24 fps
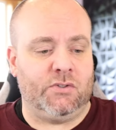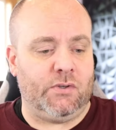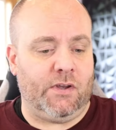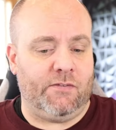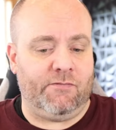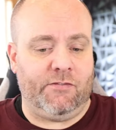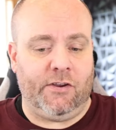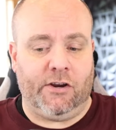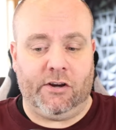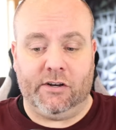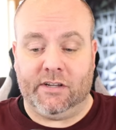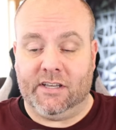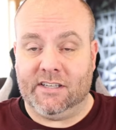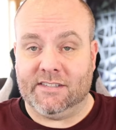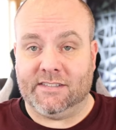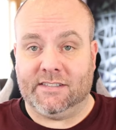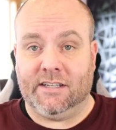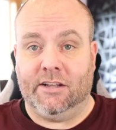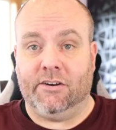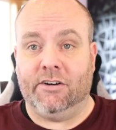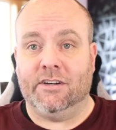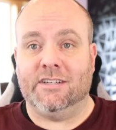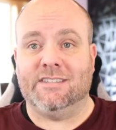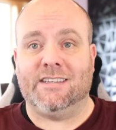So I figured
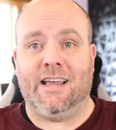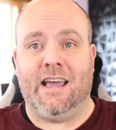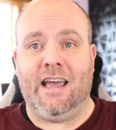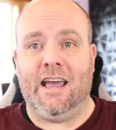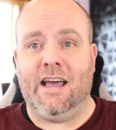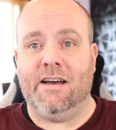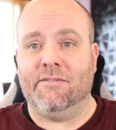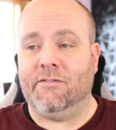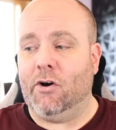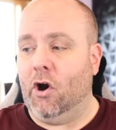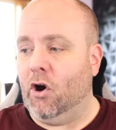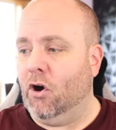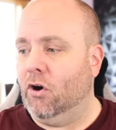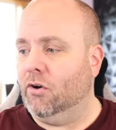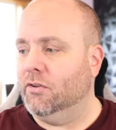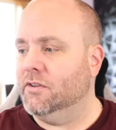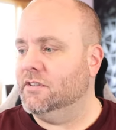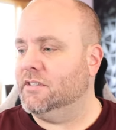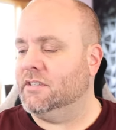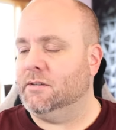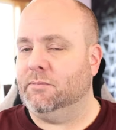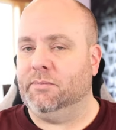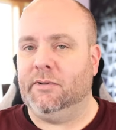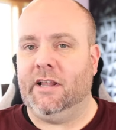as long as I have all
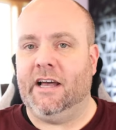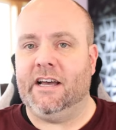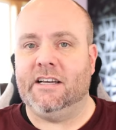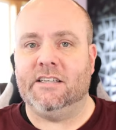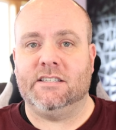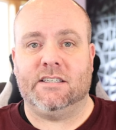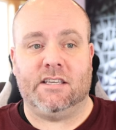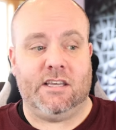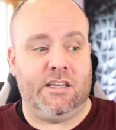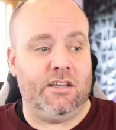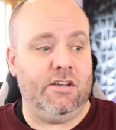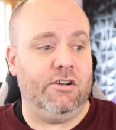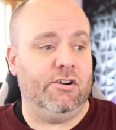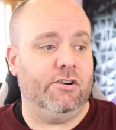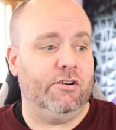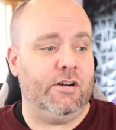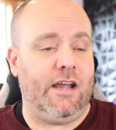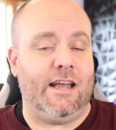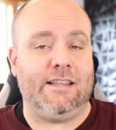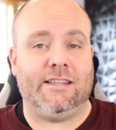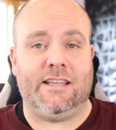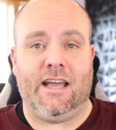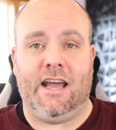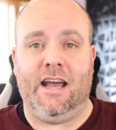the supplies
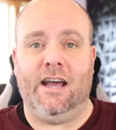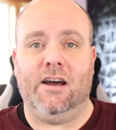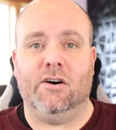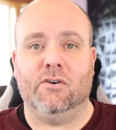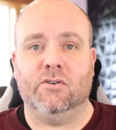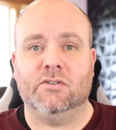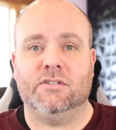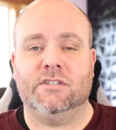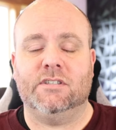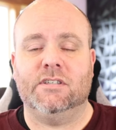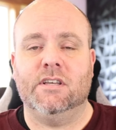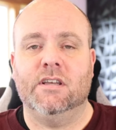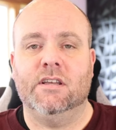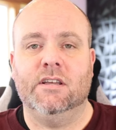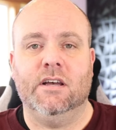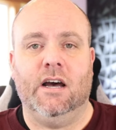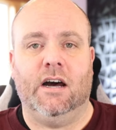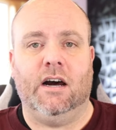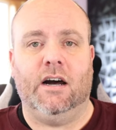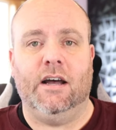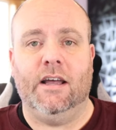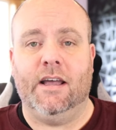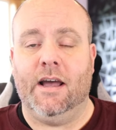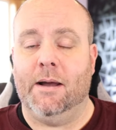here at the house,
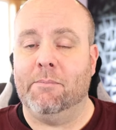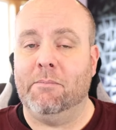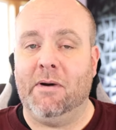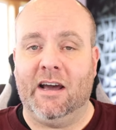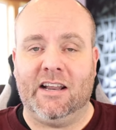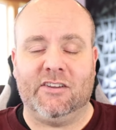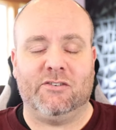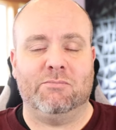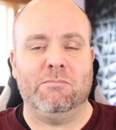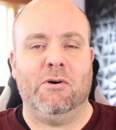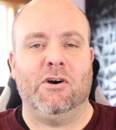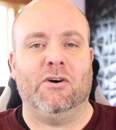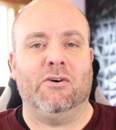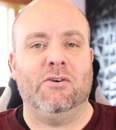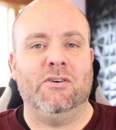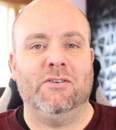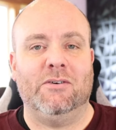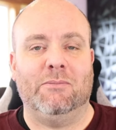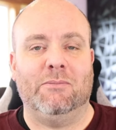uh, I might as well